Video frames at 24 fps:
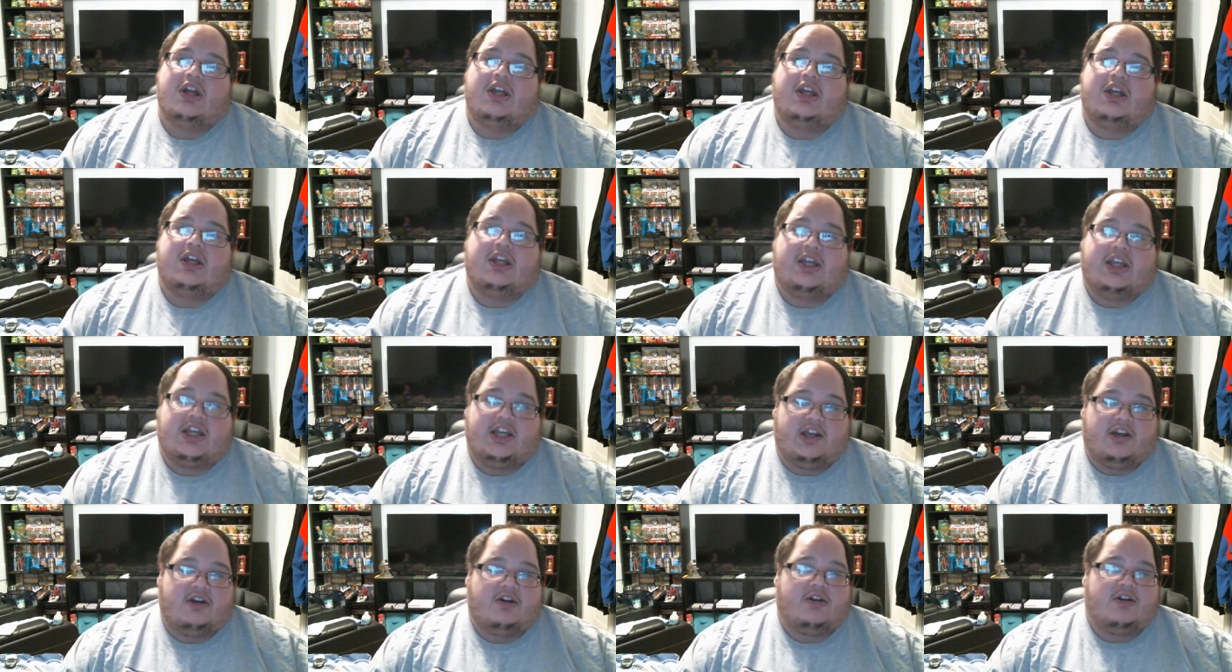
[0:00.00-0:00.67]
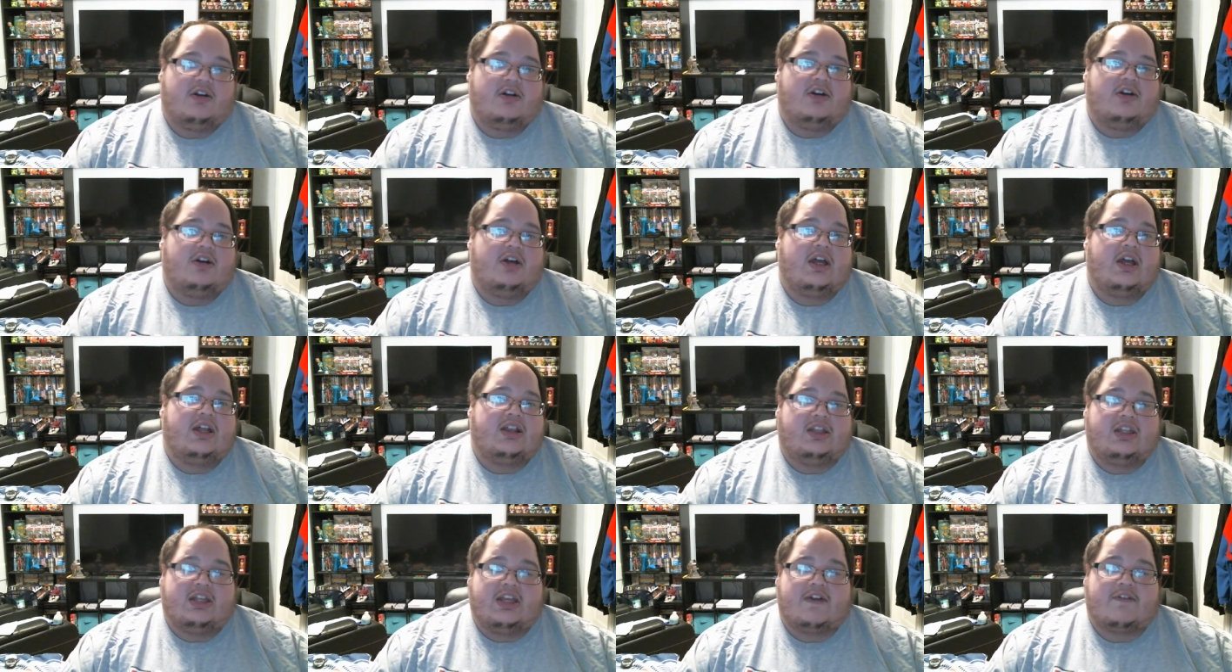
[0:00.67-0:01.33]
here
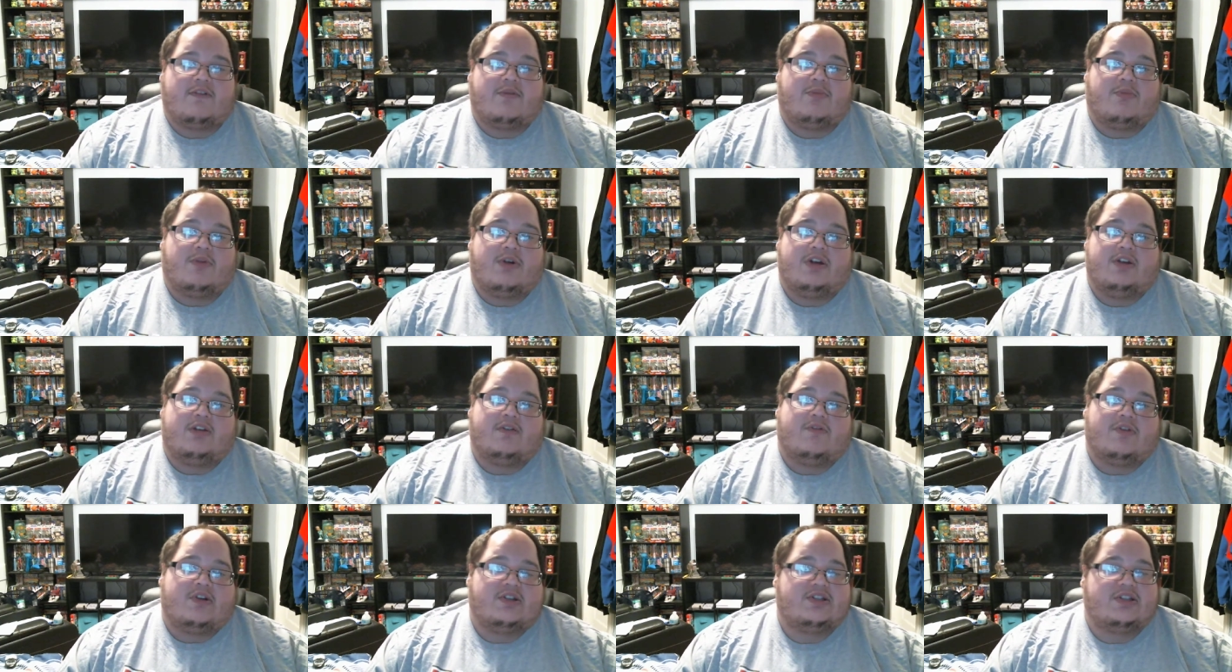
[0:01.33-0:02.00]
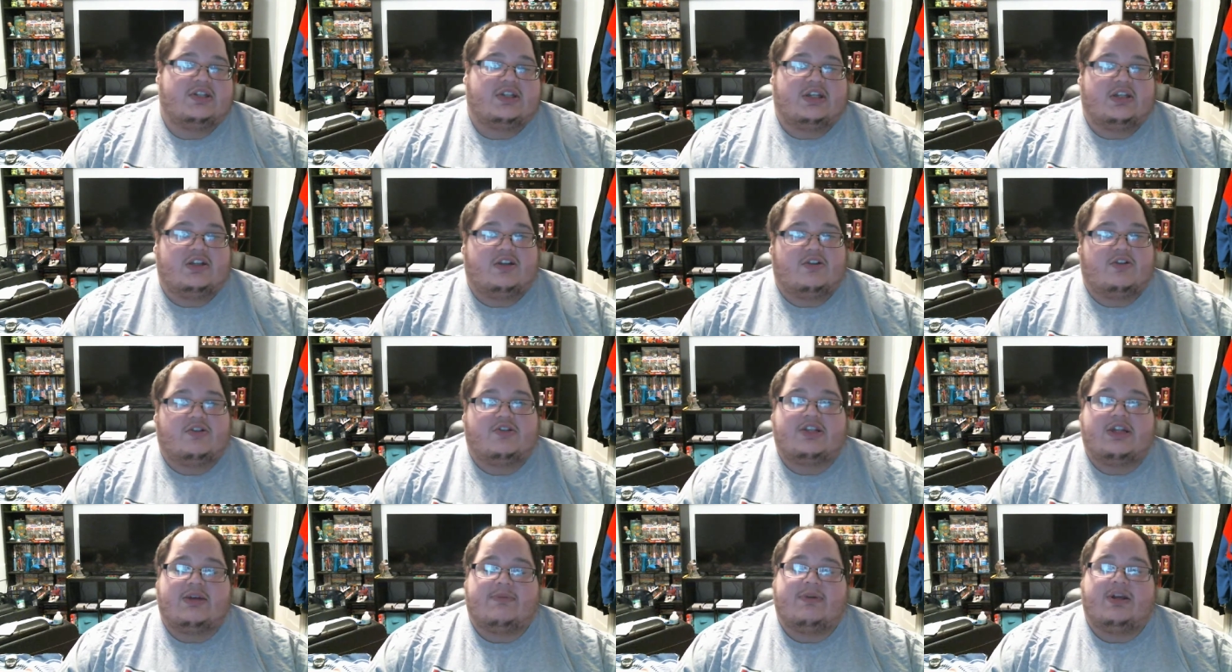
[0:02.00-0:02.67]
at the FM Brand of Wrestling and
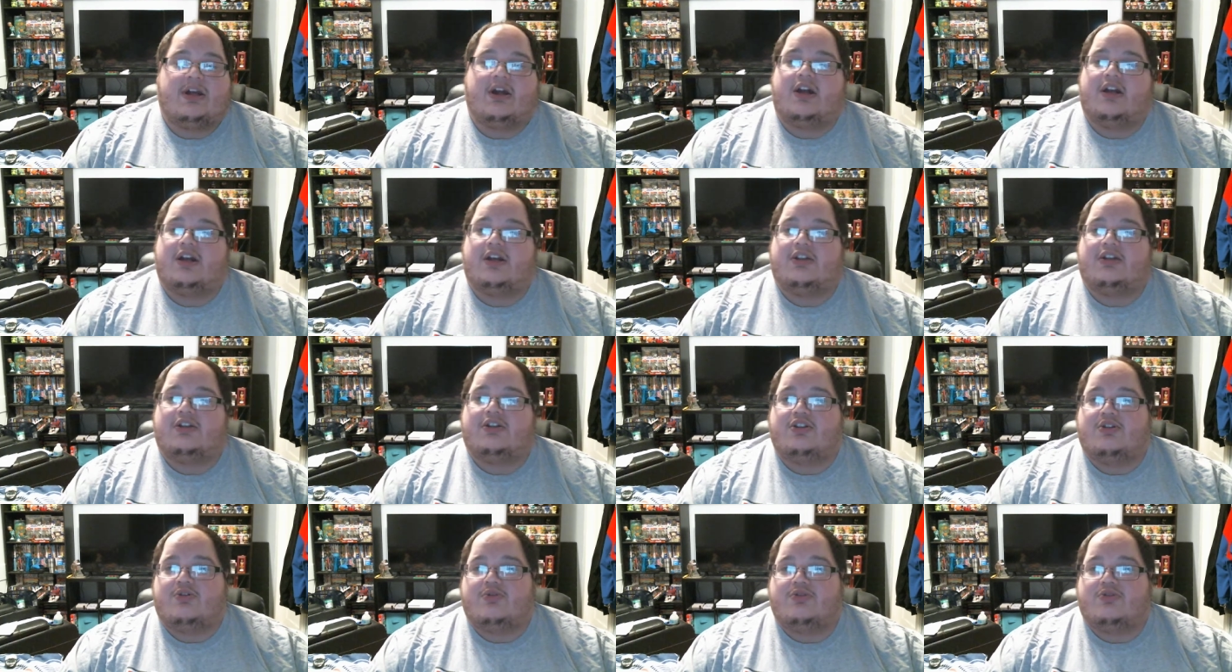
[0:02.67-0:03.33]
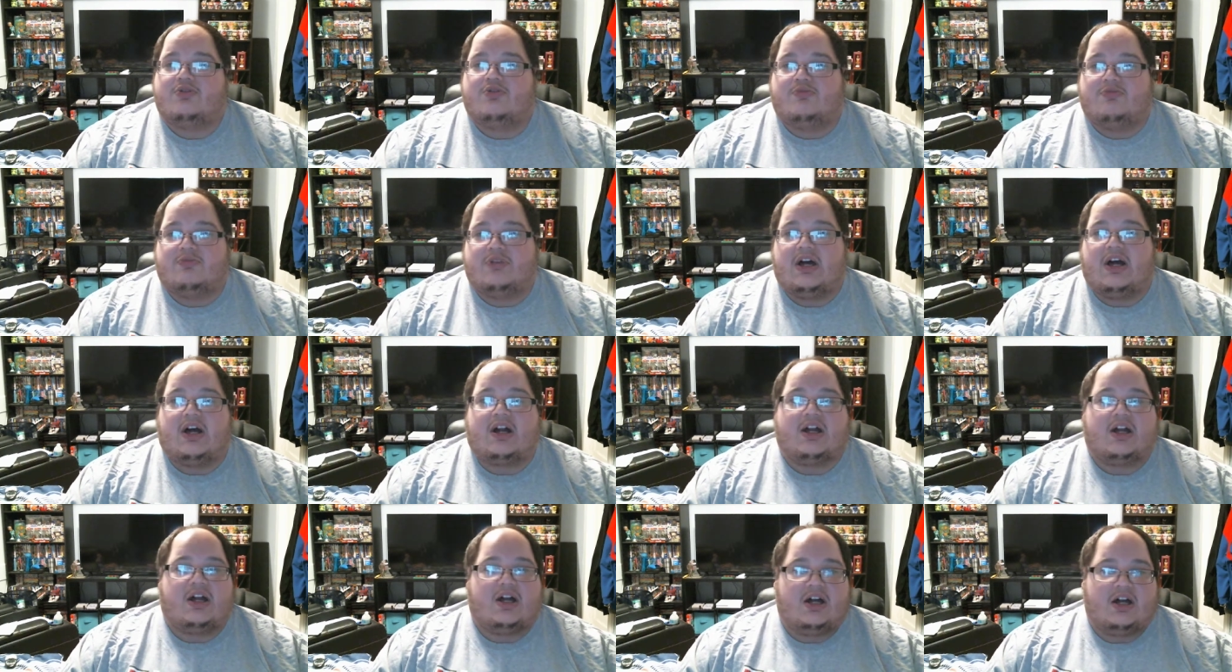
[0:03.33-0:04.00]
Entertainment on
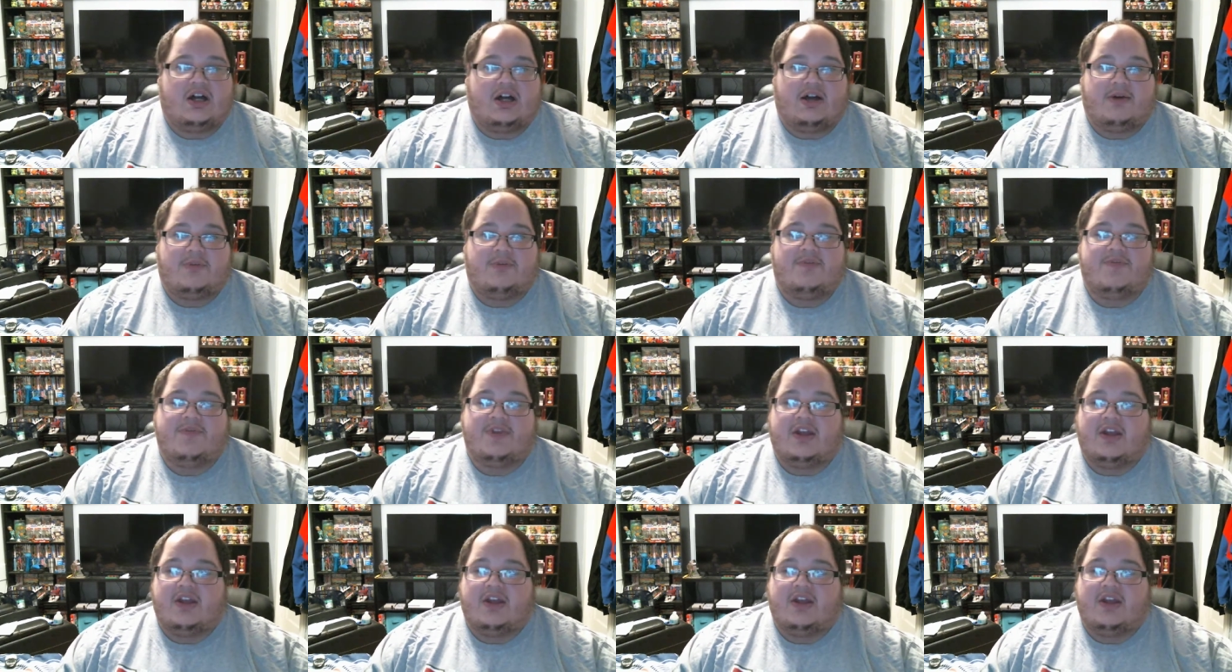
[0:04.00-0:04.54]
YouTube.com.